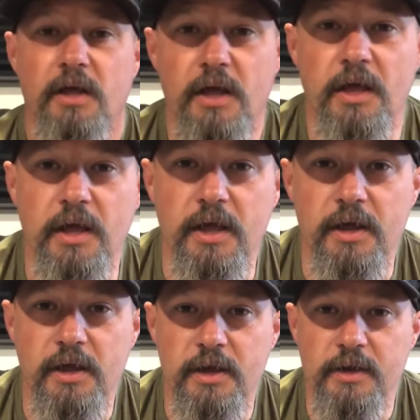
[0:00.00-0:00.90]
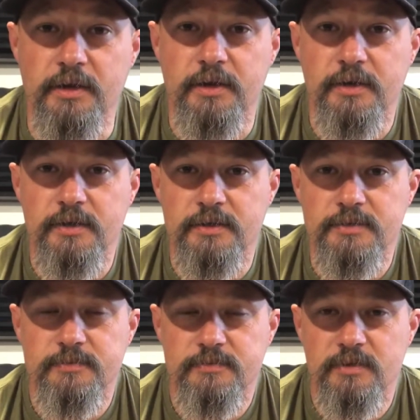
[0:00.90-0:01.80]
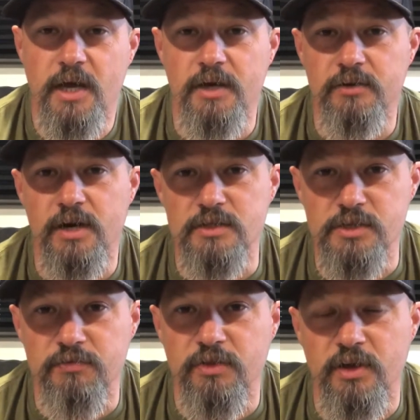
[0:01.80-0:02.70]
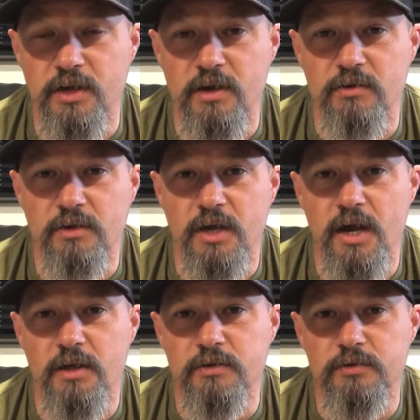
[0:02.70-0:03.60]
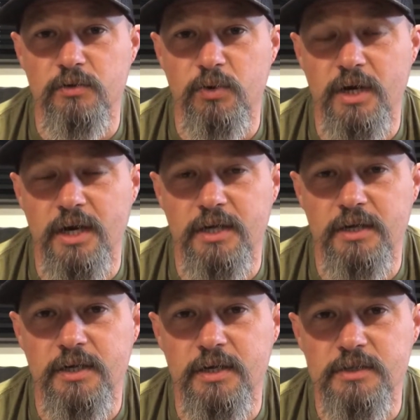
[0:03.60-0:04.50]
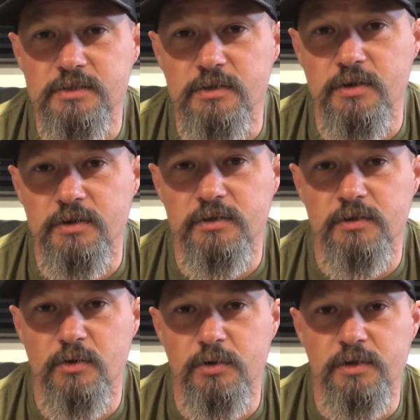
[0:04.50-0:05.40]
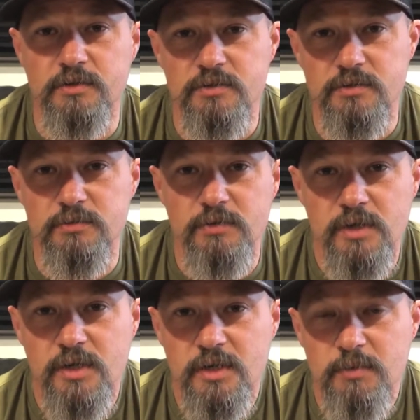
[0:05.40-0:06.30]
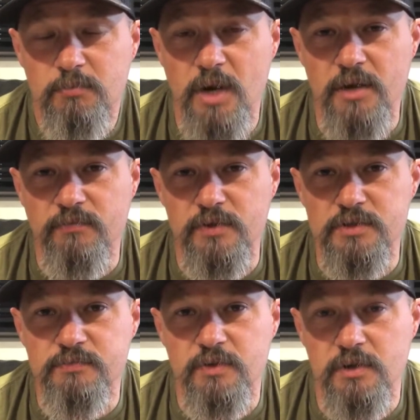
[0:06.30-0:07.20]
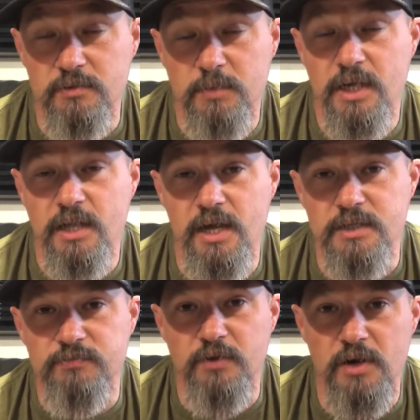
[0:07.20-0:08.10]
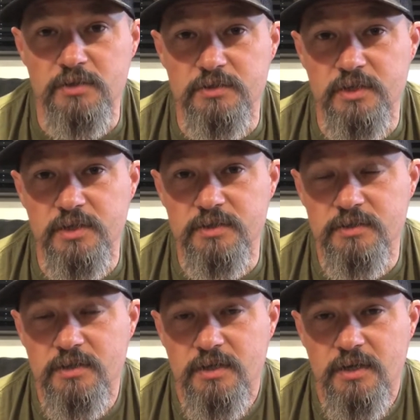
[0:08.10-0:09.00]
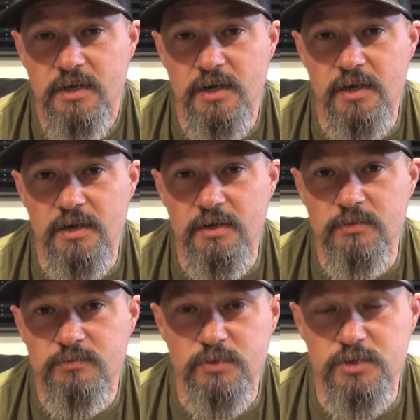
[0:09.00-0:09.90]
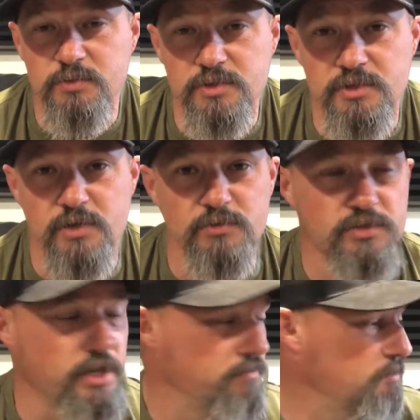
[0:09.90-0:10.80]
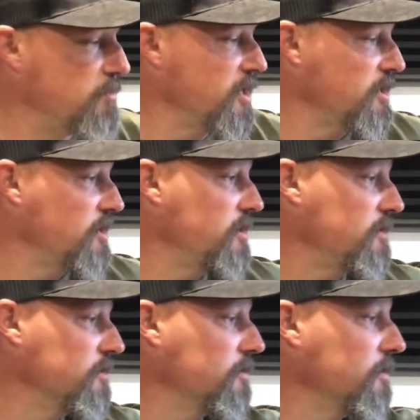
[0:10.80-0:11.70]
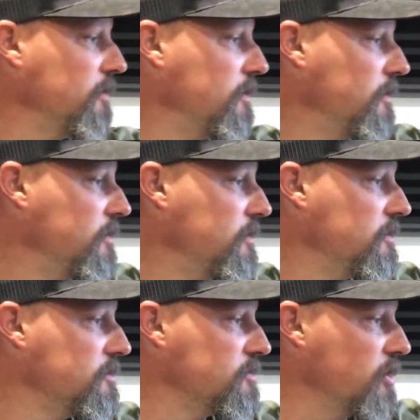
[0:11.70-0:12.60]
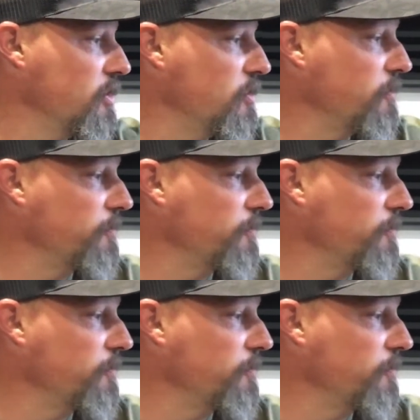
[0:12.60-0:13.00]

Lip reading: and categorize everything out on a calendar when I need to get it started according to my last frost date, which we're zone 7B here. So